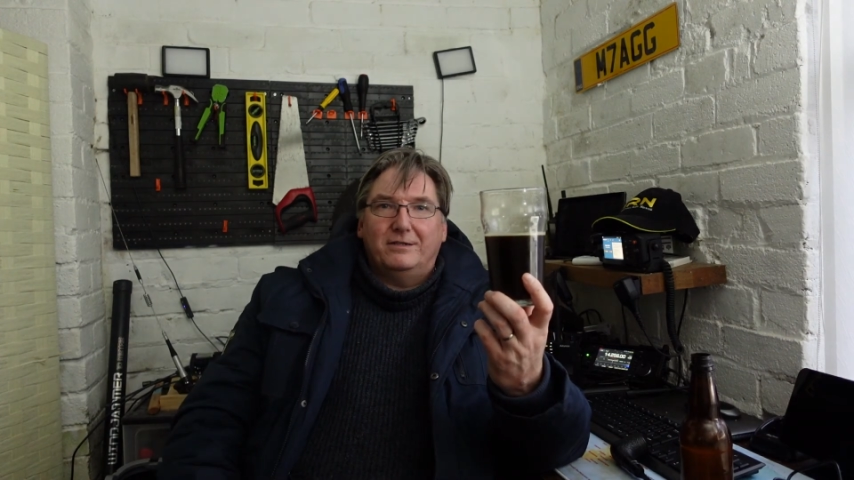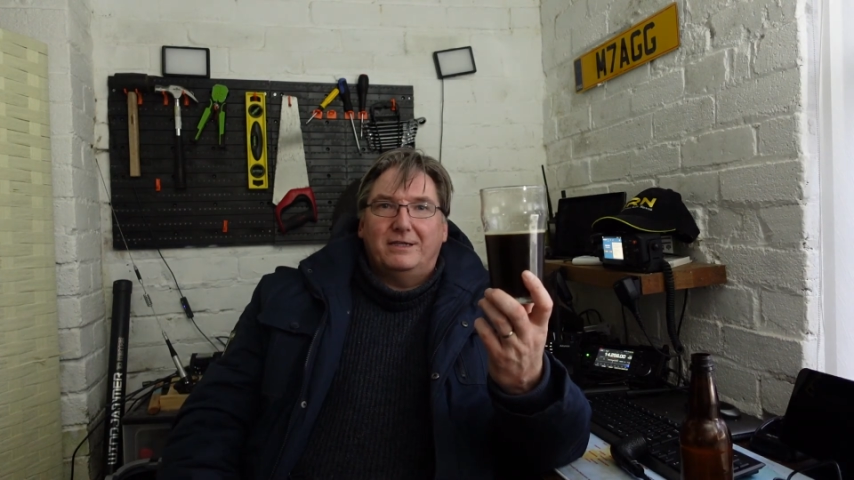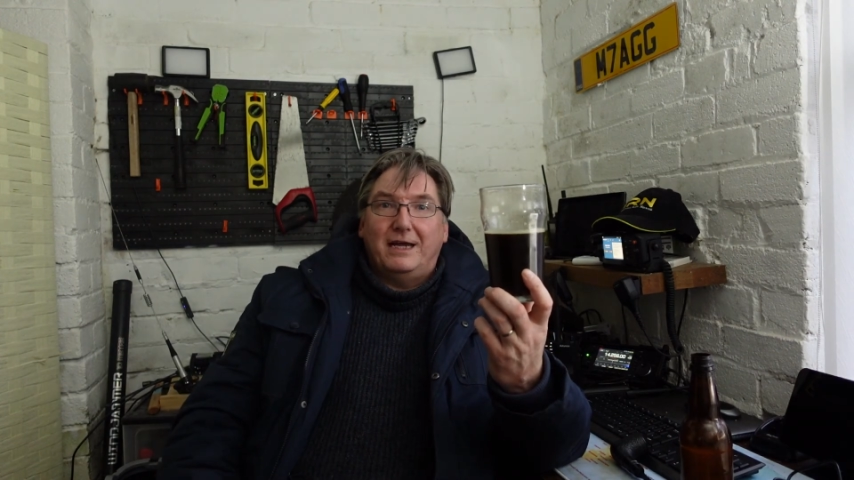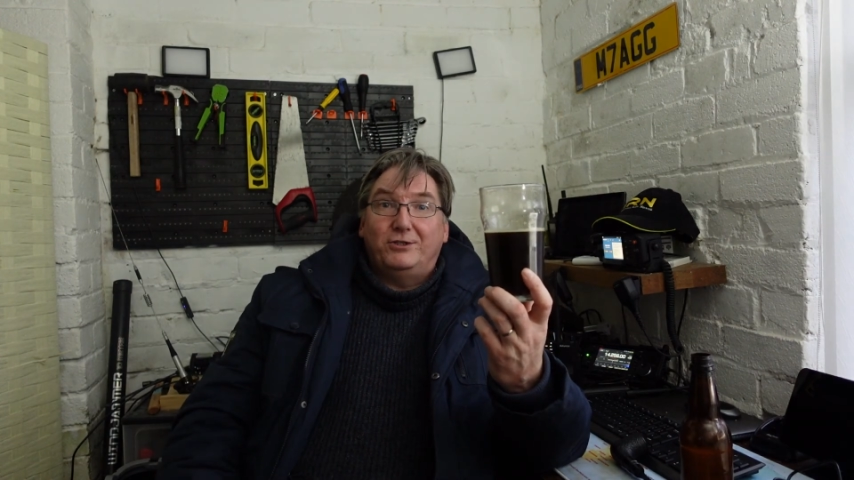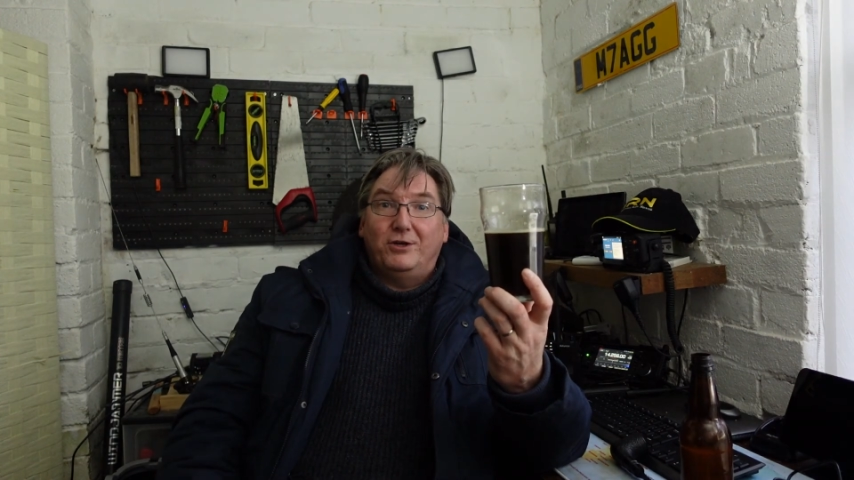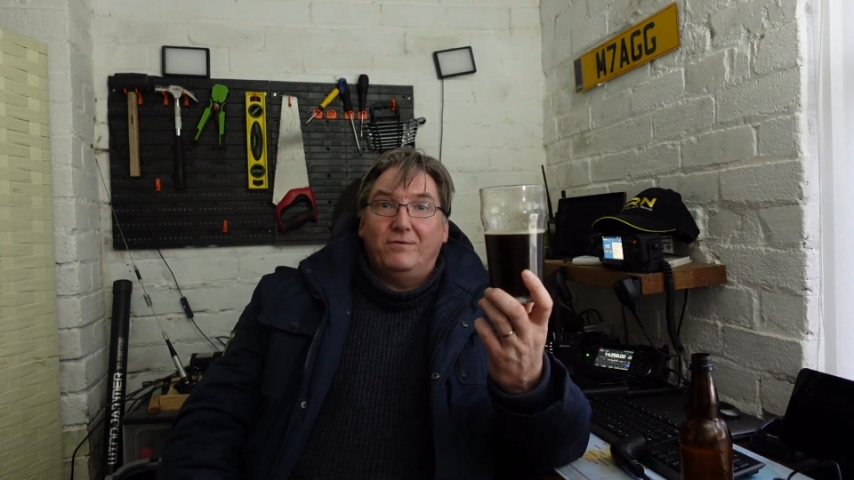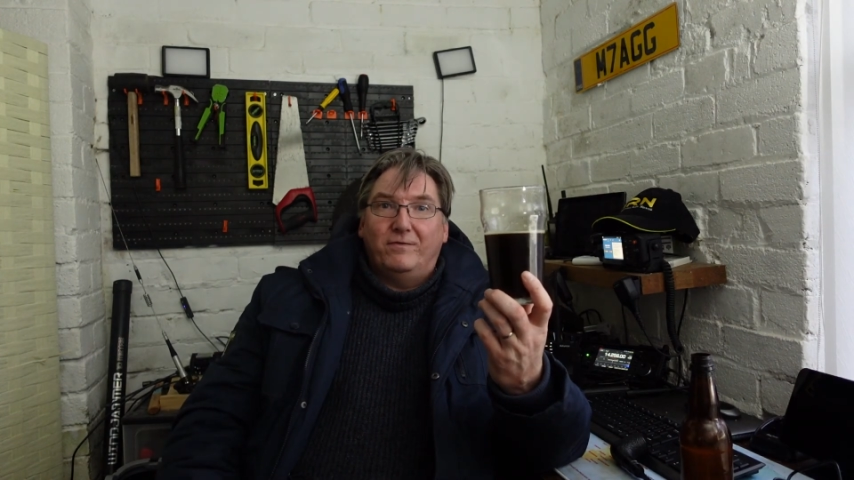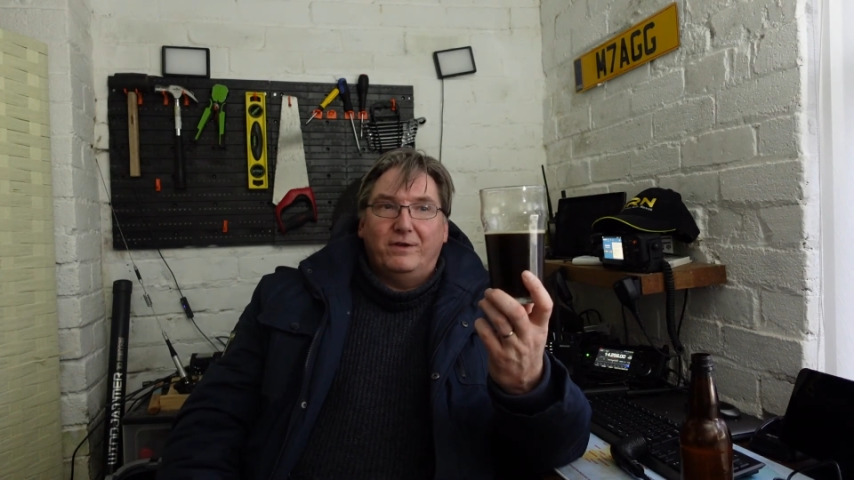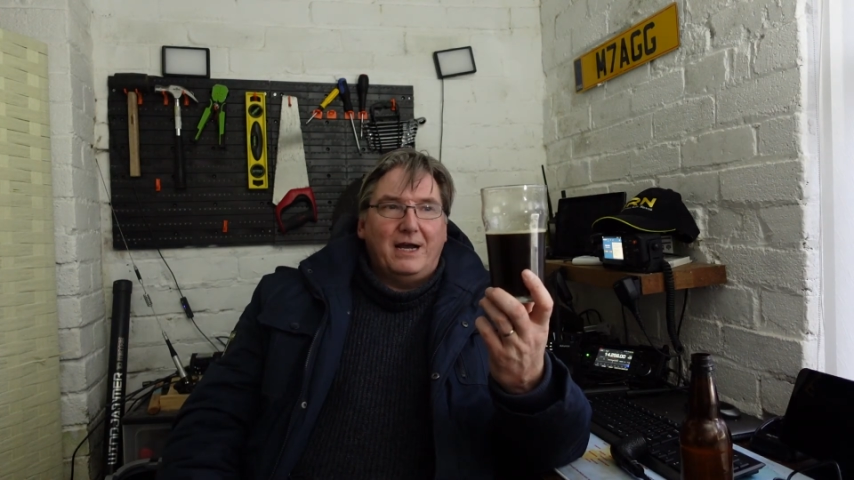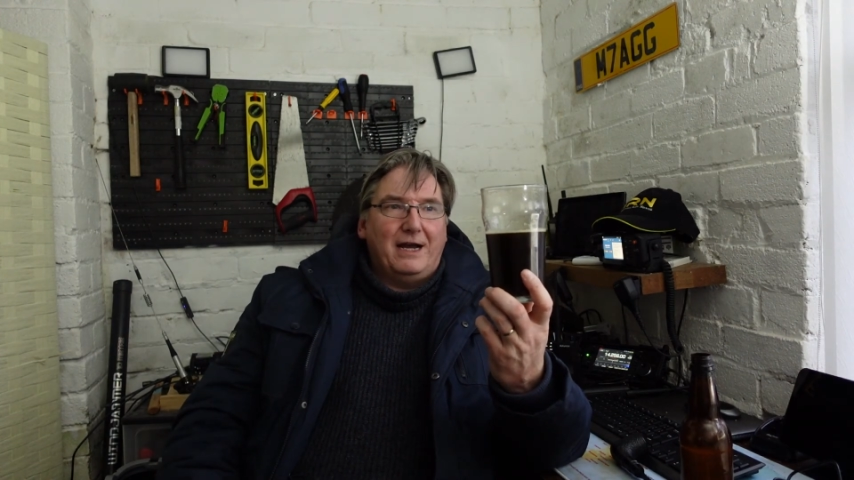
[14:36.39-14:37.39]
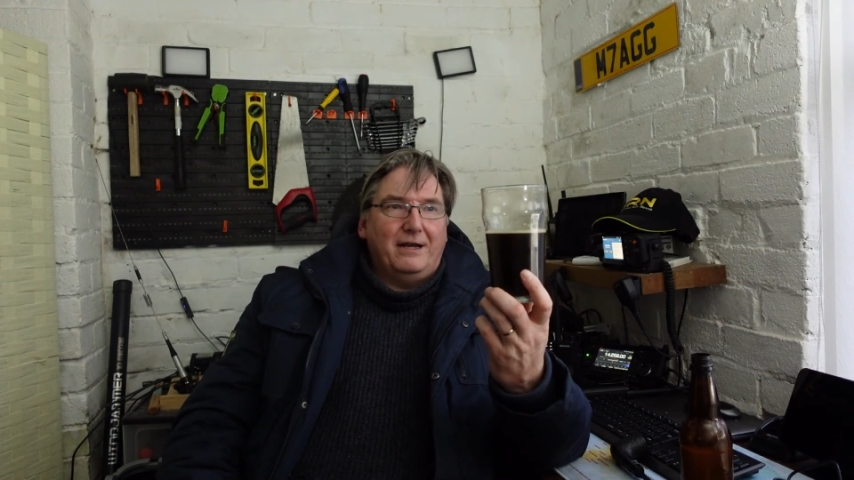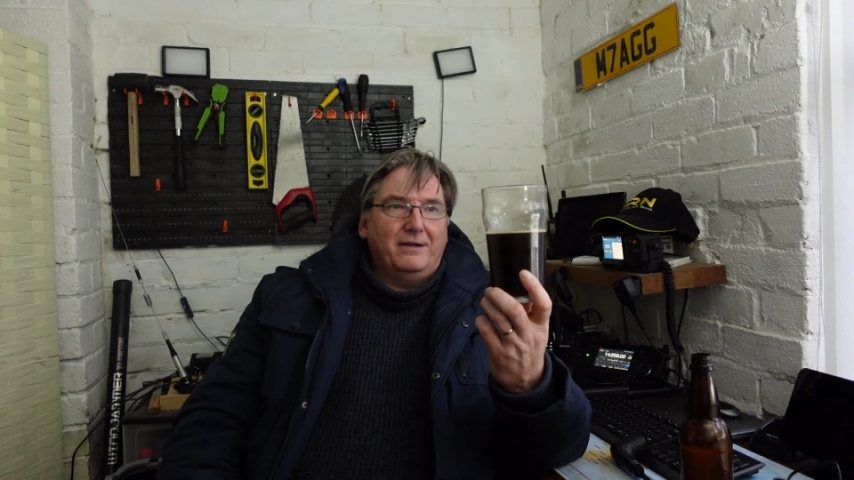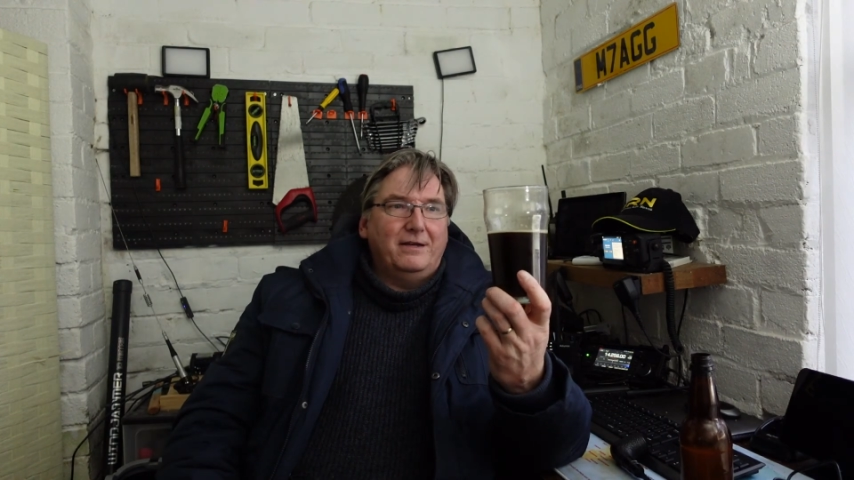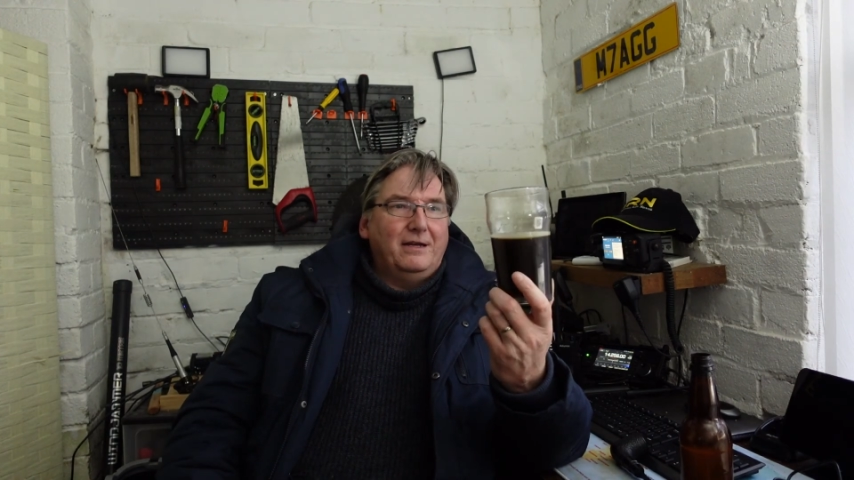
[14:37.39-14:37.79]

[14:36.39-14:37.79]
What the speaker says: stay tuned for that.